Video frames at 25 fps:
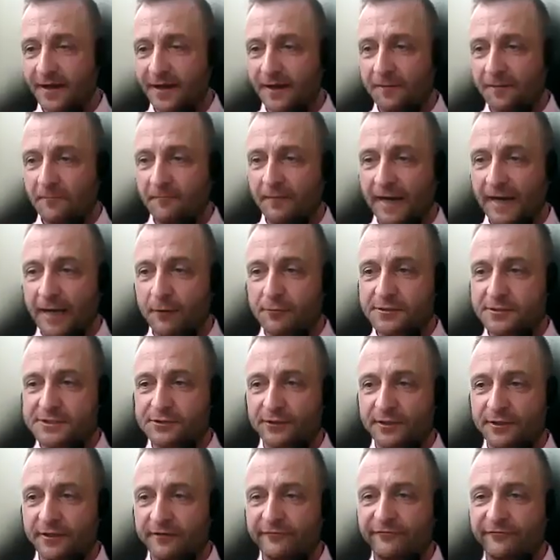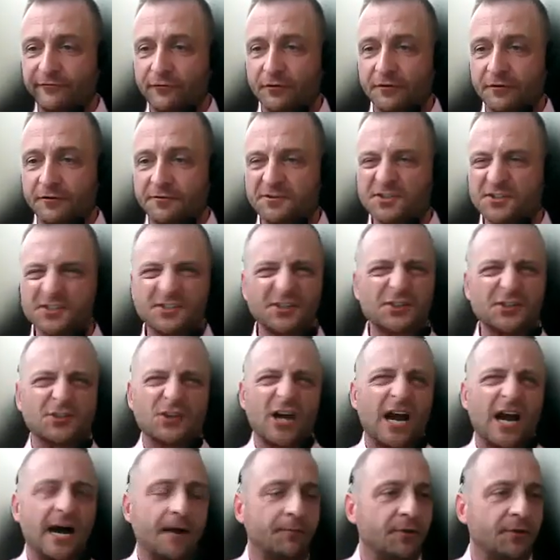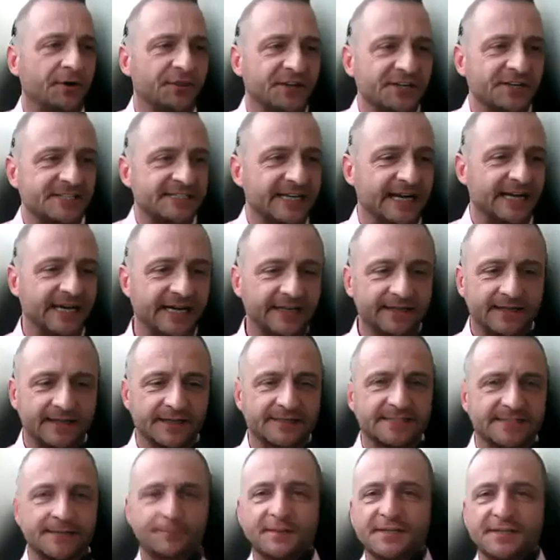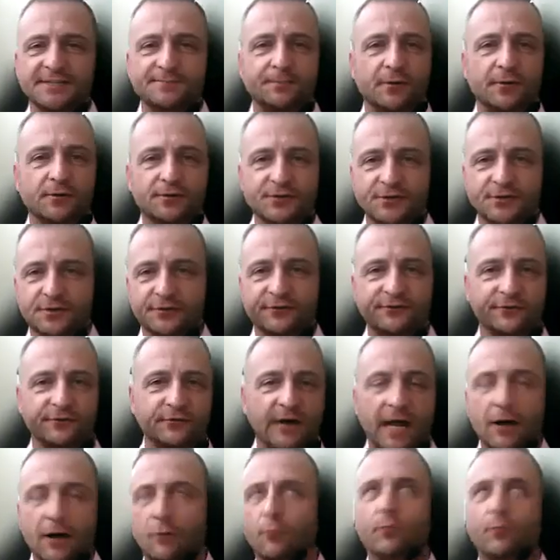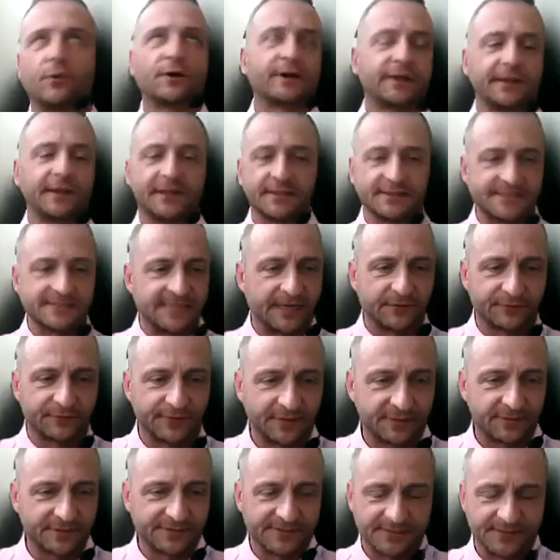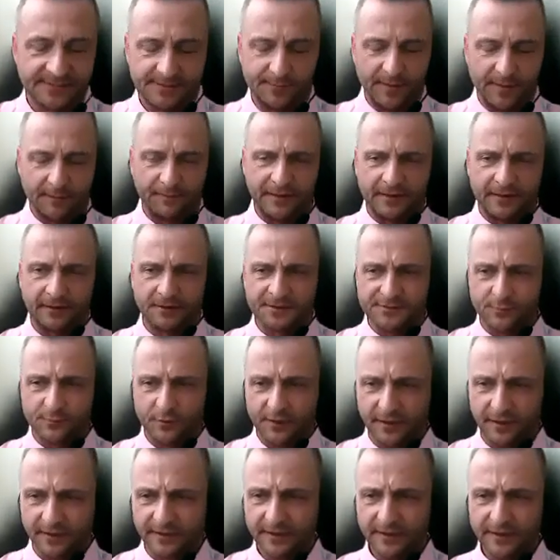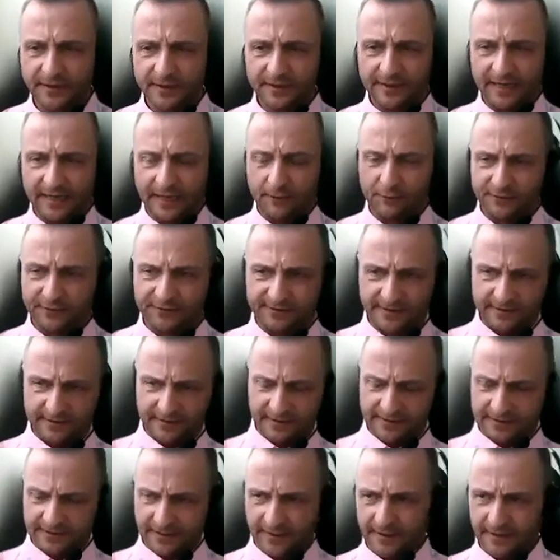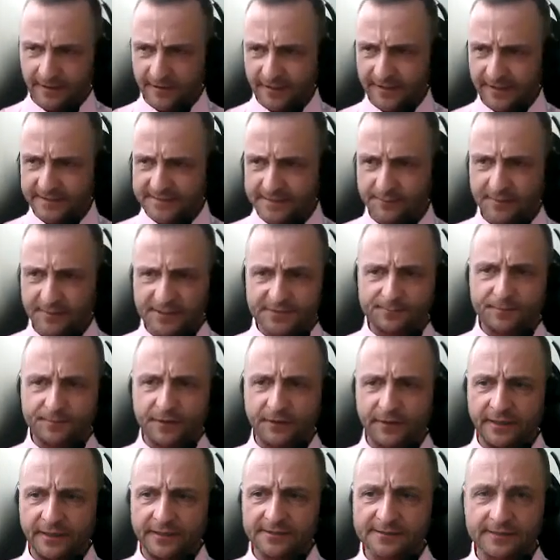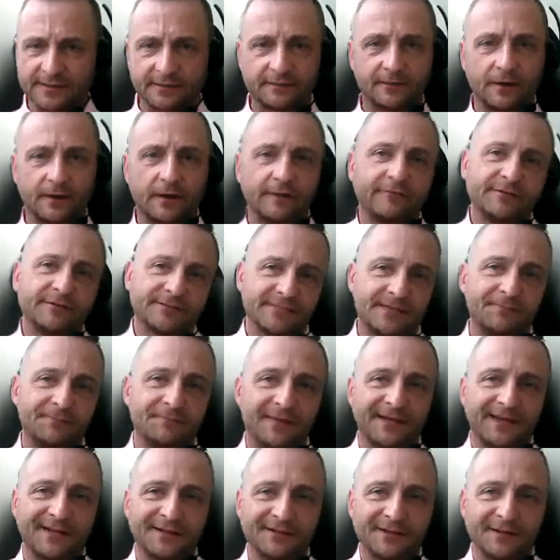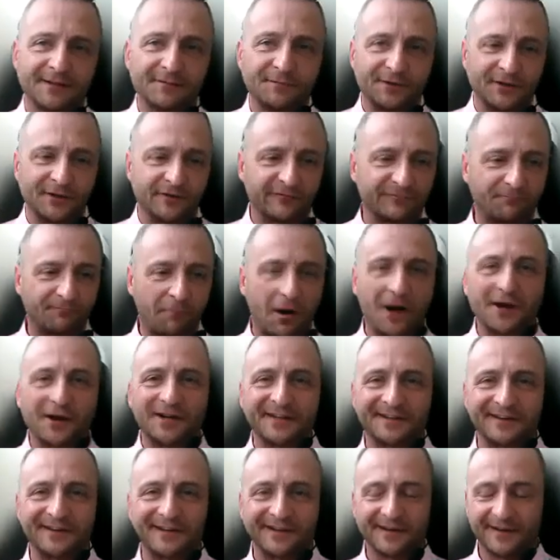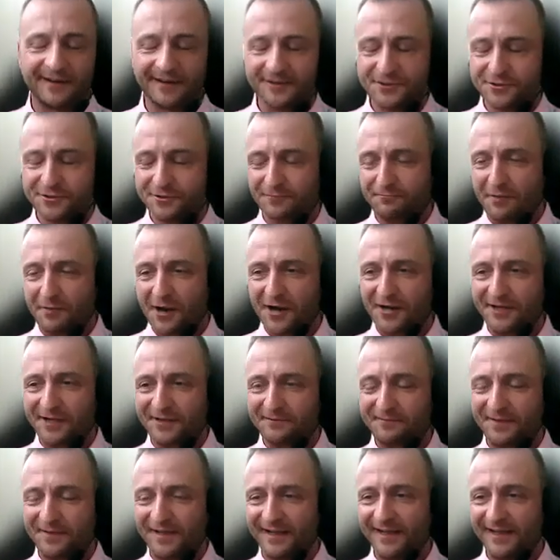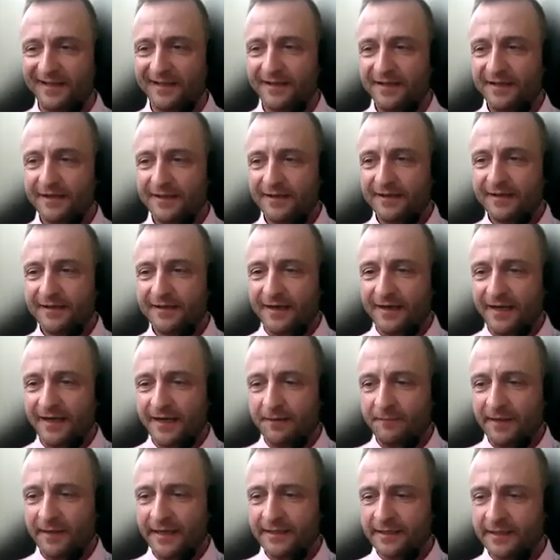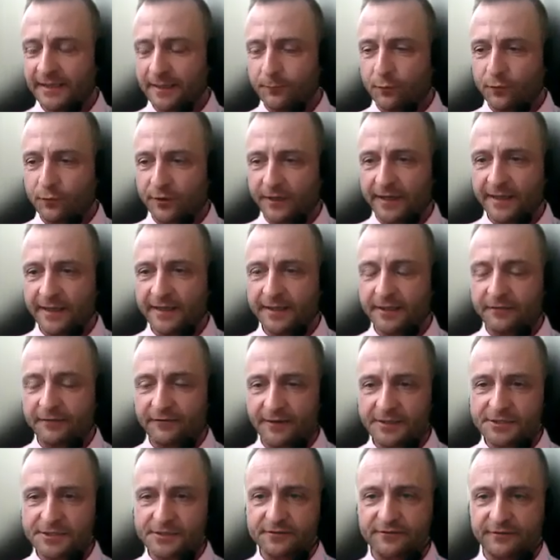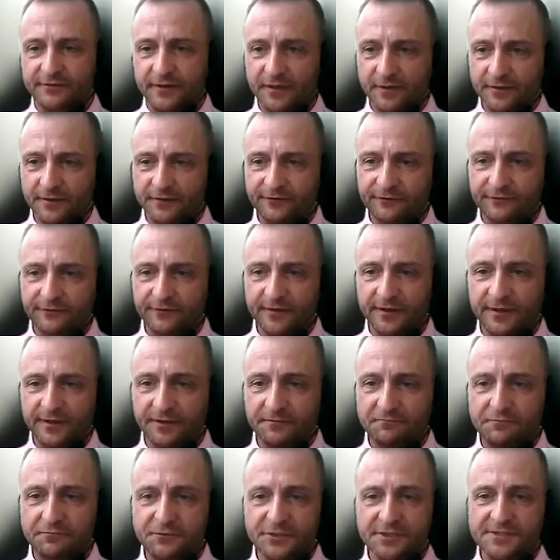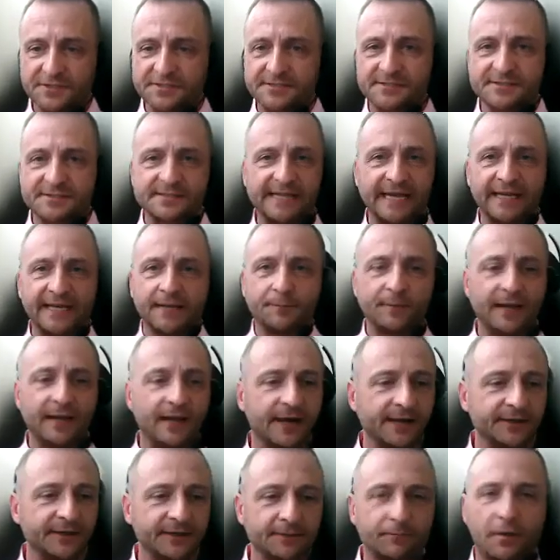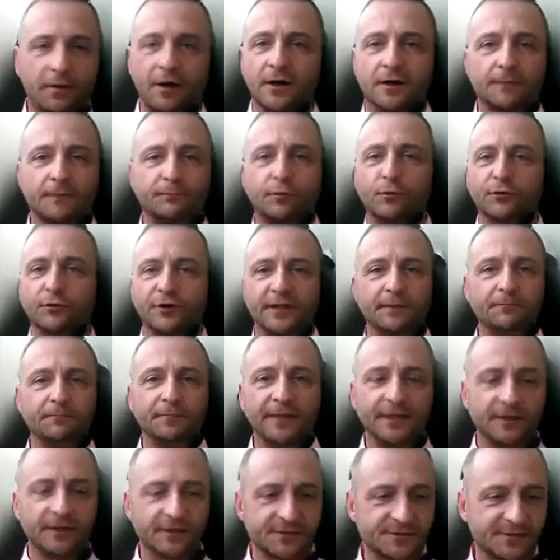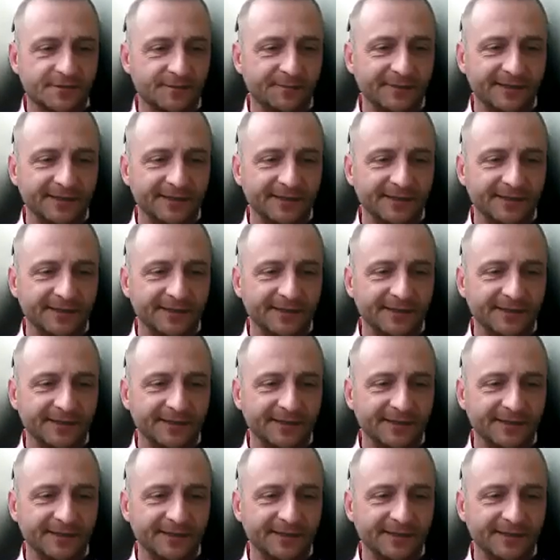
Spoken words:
I was looking for just a job on the side, get some exposure to how working is out there. Because I see my parents work, I want to get some experience and obviously make a little bit of pocket cash or pocket money. I ended up working at a restaurant, just standing behind the bar pouring beers.